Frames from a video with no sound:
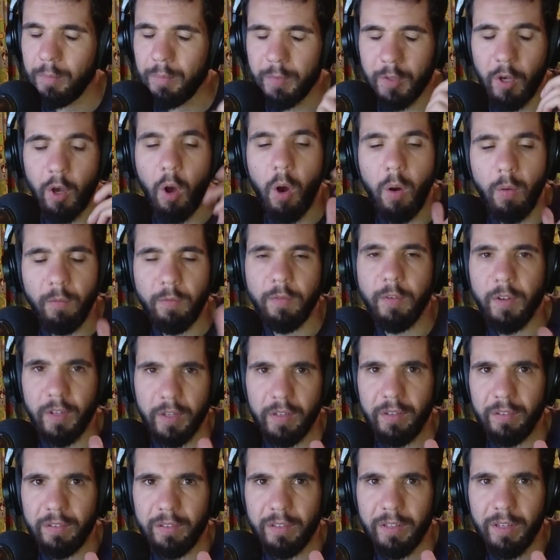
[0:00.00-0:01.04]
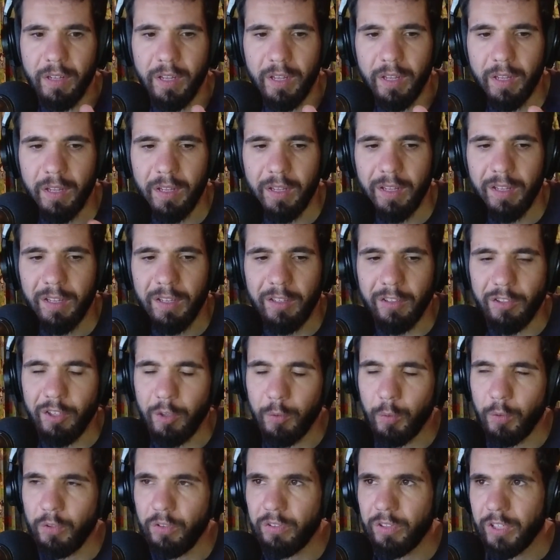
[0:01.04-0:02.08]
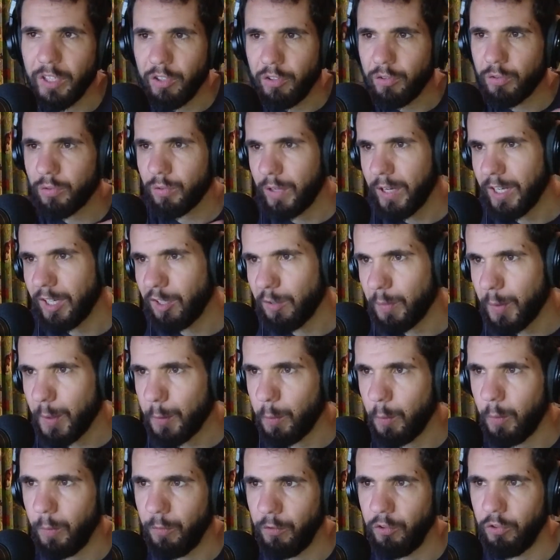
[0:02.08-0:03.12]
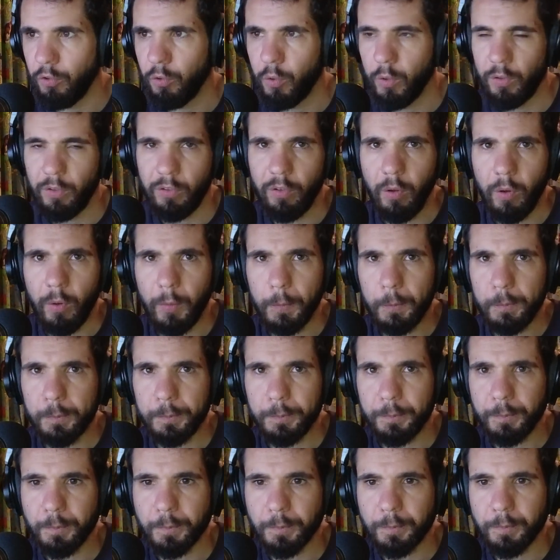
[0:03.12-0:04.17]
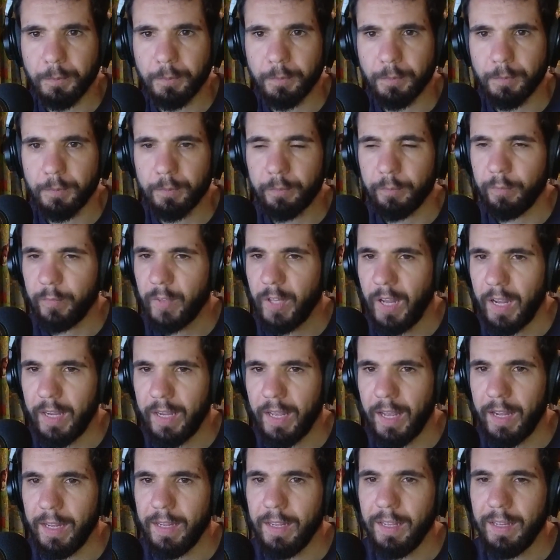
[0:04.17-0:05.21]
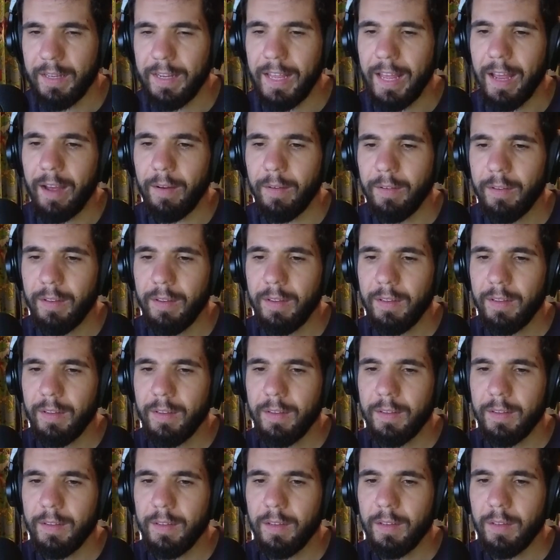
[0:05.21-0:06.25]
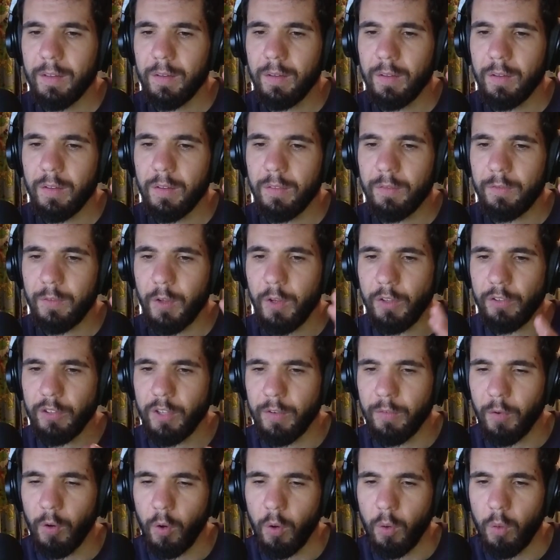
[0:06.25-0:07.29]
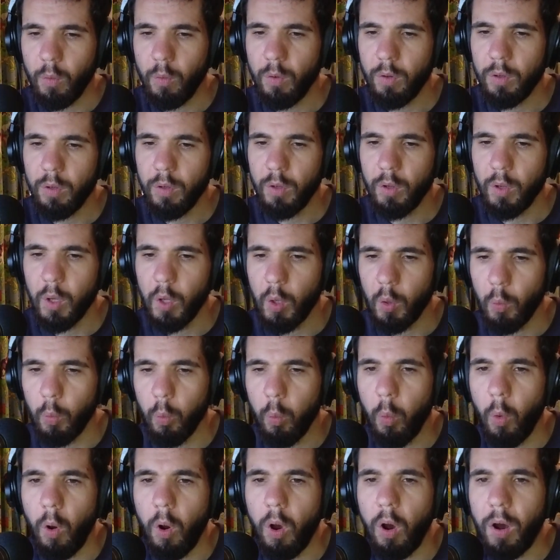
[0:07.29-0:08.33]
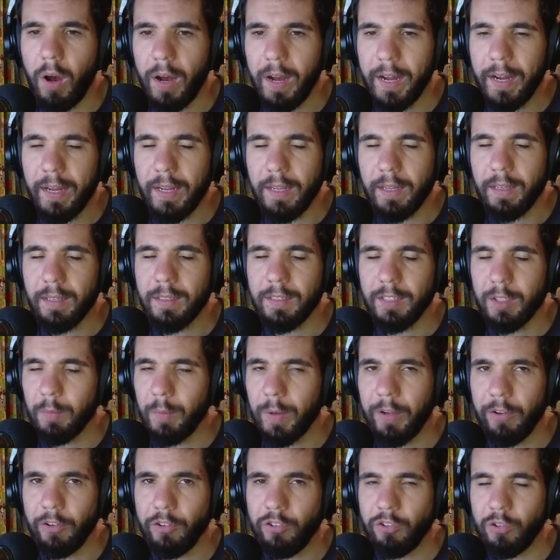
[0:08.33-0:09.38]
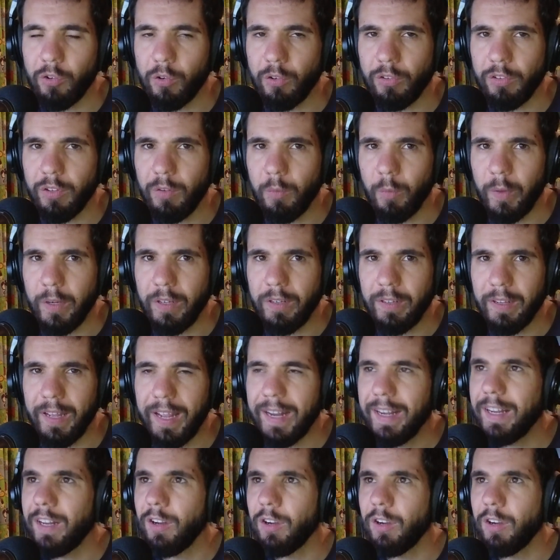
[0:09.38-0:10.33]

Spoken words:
confident you will see tradespeople with shorts on. Okay. Now, first of all, why you're wearing shorts in winter? And they're